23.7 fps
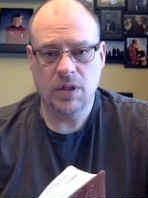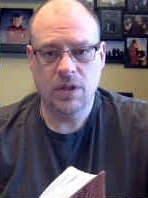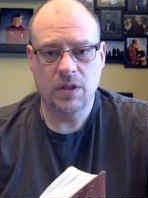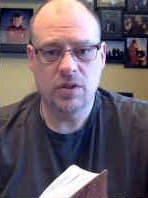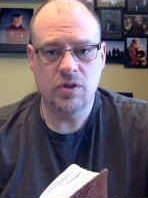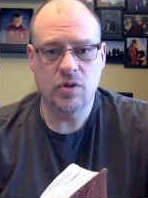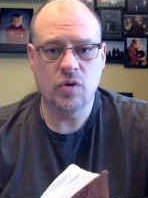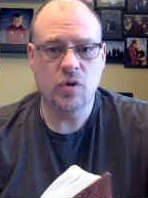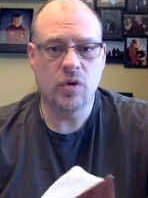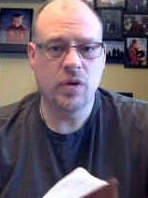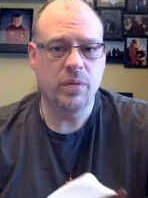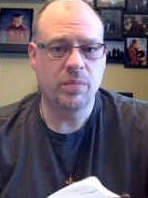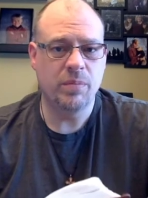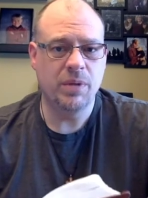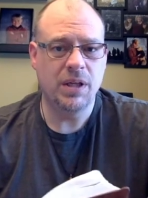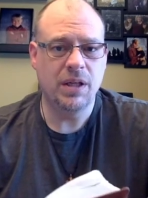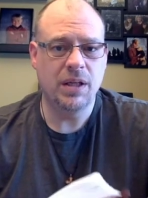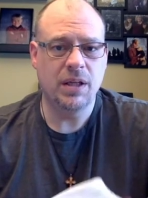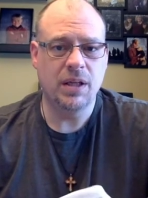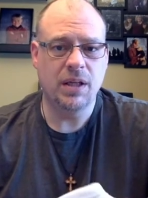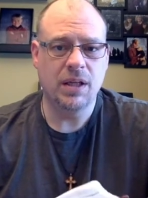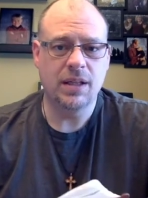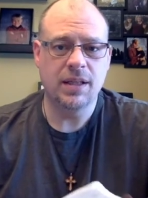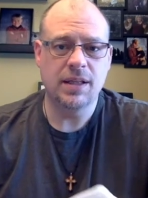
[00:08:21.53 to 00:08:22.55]
Join
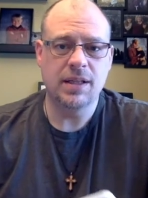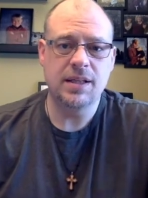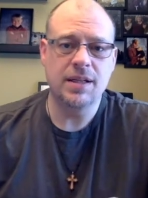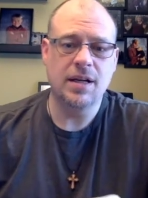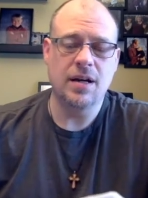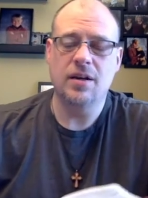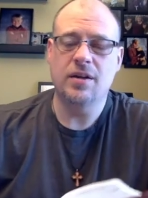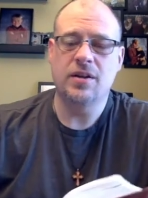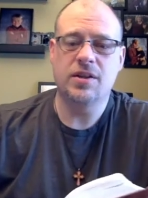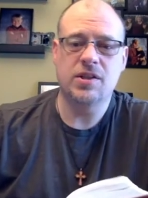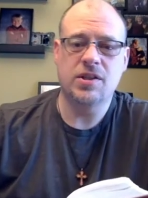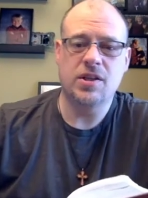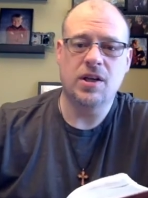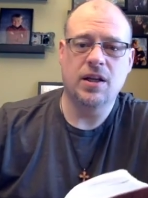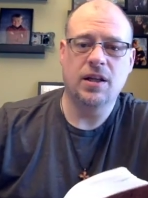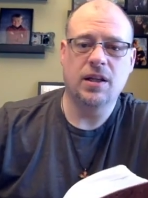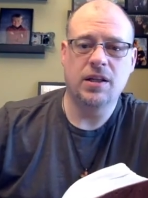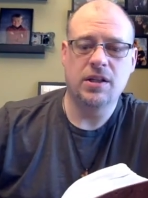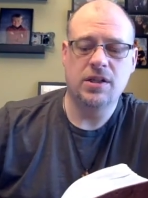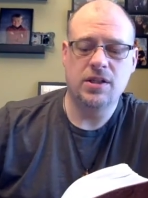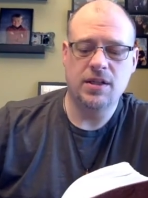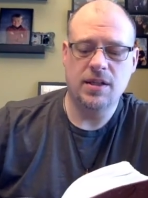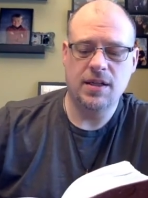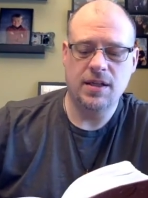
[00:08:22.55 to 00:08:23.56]
me in the
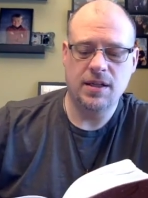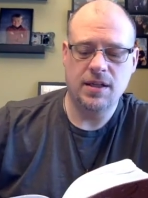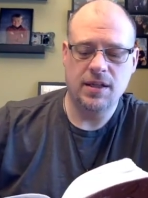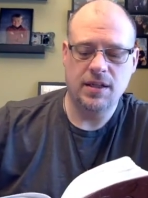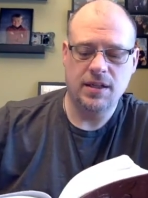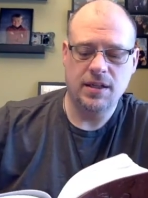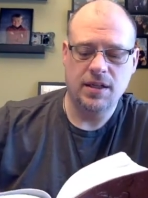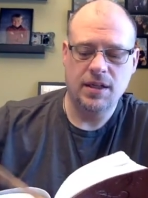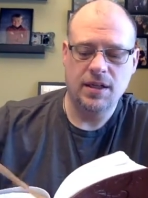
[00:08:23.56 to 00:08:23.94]
doxology.